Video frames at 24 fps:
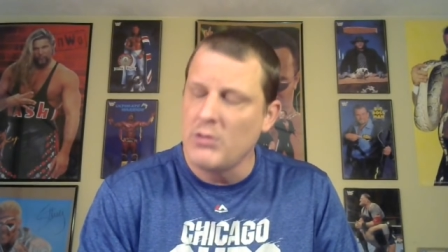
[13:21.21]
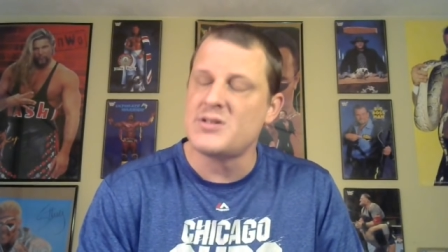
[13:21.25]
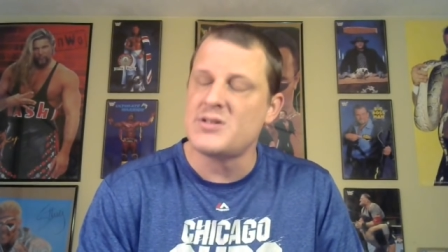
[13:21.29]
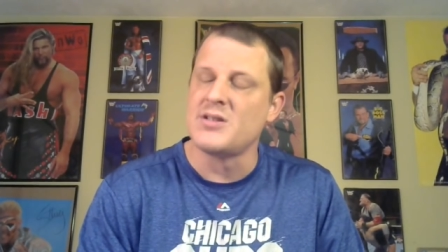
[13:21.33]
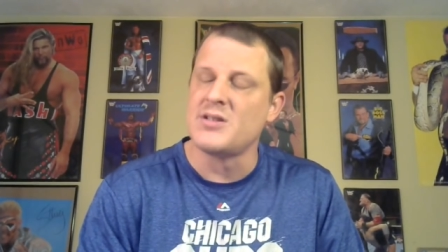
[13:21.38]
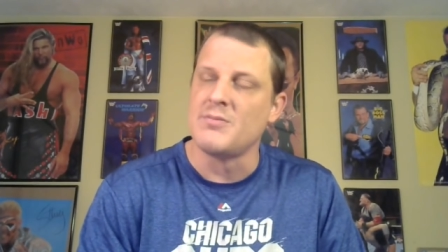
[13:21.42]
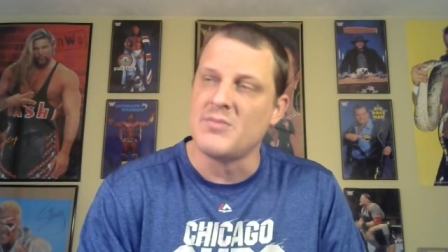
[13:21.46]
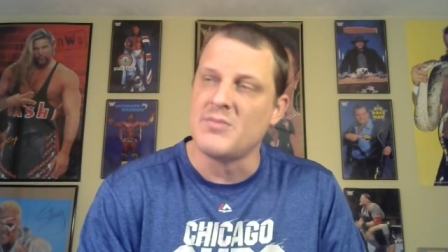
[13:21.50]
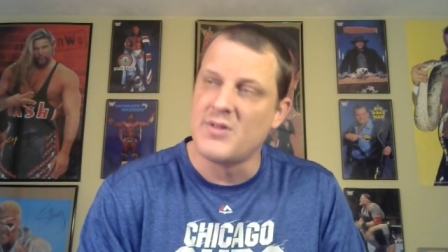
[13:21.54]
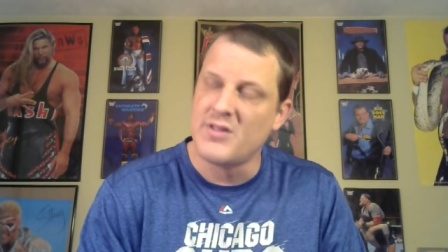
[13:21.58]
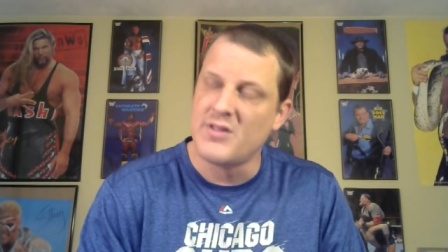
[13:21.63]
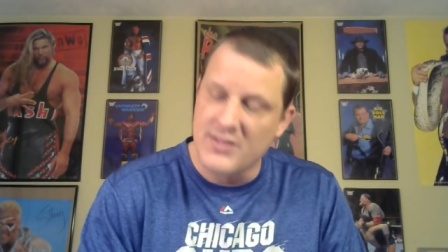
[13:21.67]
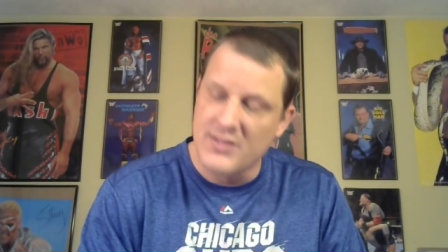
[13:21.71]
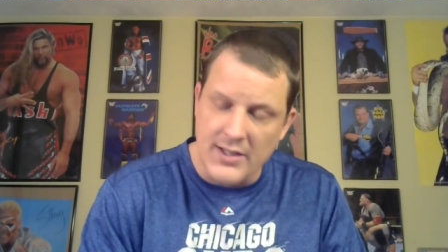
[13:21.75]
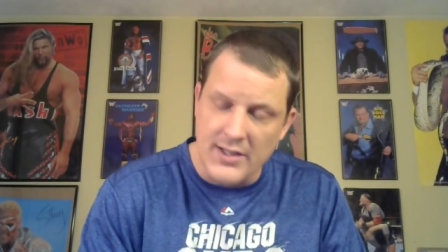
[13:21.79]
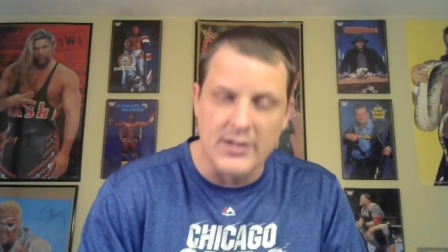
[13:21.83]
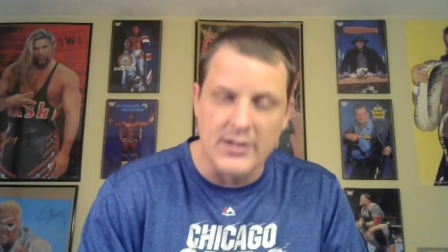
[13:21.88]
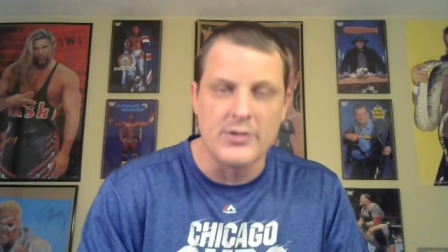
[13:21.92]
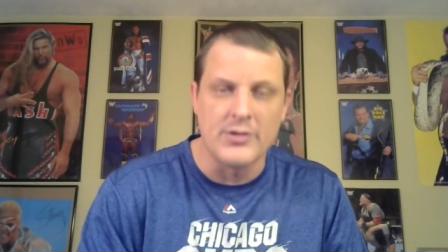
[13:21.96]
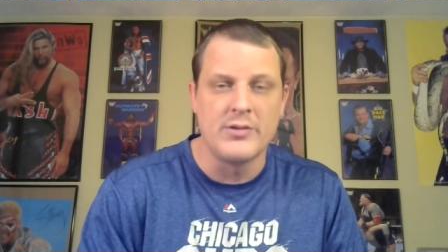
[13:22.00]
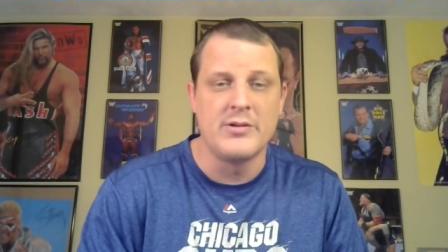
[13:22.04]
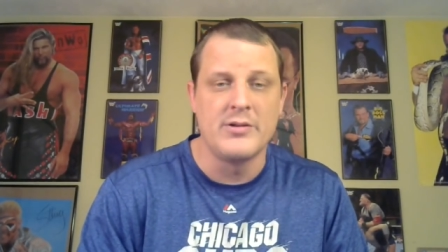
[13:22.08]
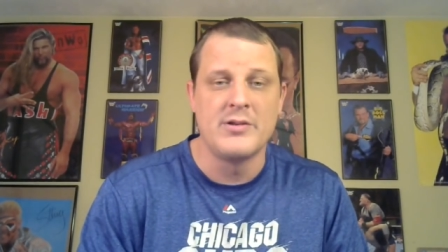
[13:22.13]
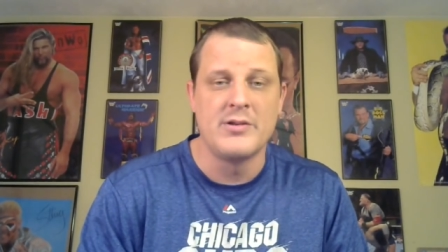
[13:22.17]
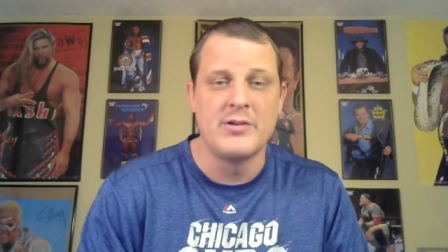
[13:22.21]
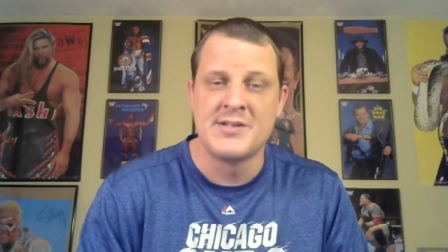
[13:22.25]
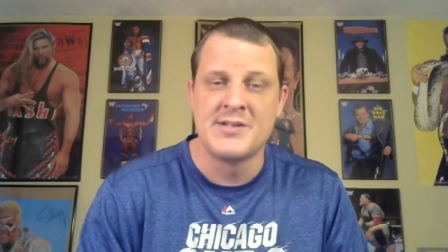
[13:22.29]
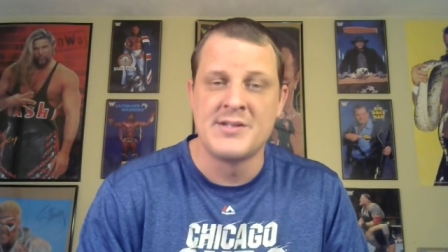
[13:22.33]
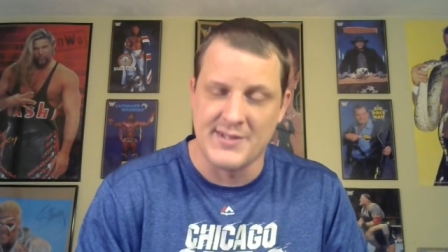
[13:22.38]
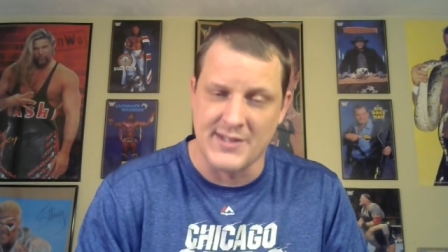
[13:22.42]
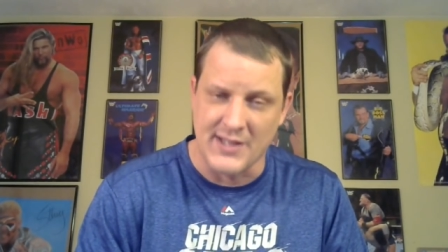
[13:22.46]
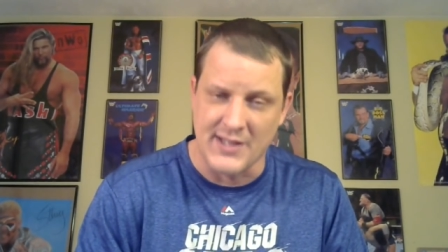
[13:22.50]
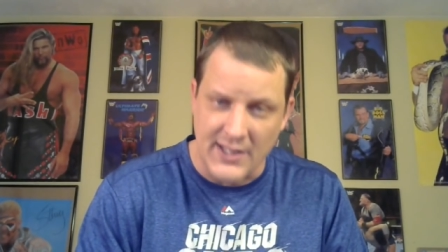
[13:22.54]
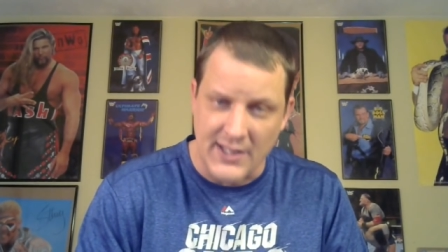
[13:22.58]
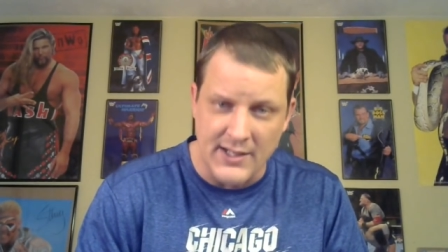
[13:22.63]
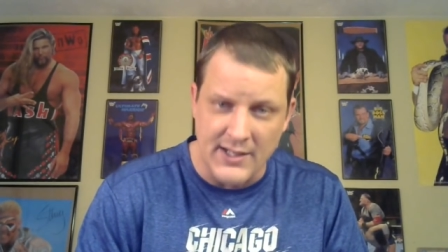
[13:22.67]
some thicker
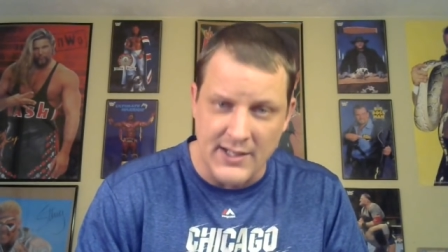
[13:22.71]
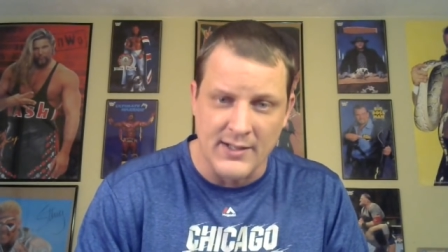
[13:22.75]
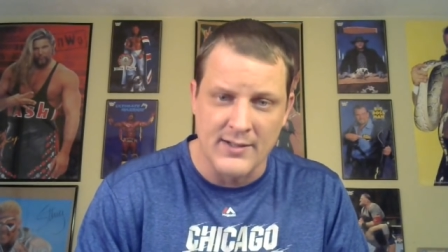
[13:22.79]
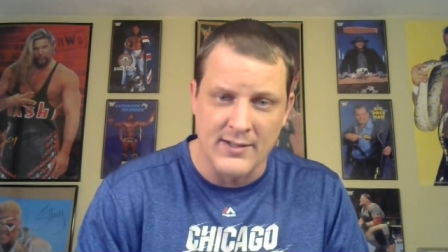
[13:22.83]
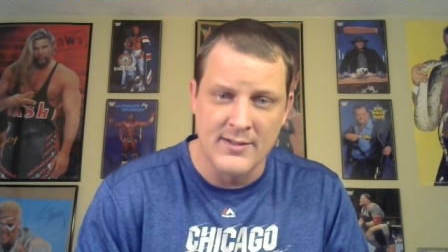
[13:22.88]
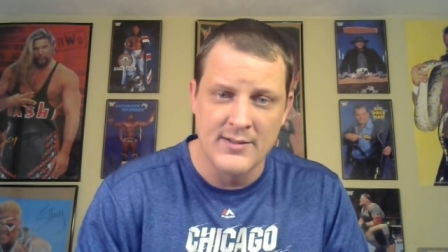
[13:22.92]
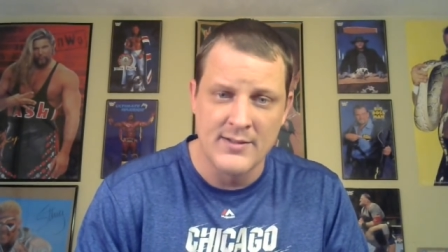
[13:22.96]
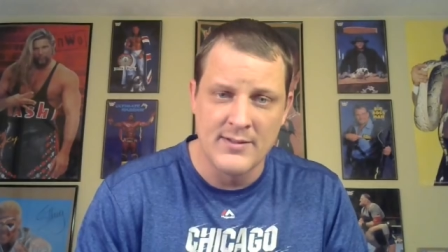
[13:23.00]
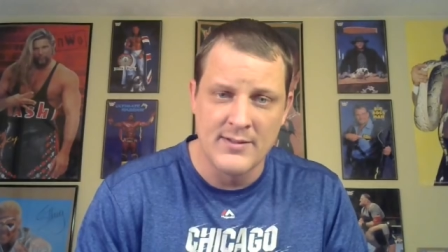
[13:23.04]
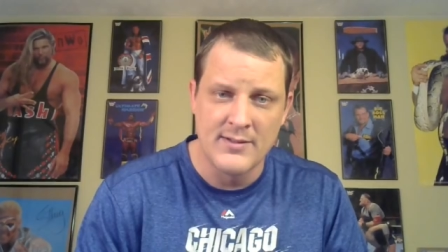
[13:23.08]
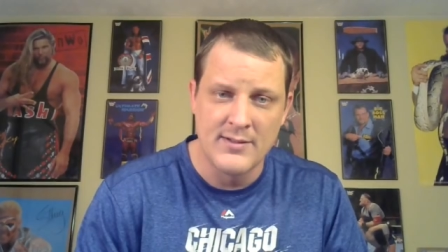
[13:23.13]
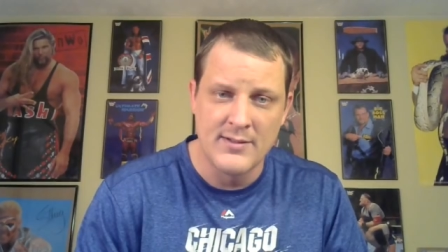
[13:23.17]
skin.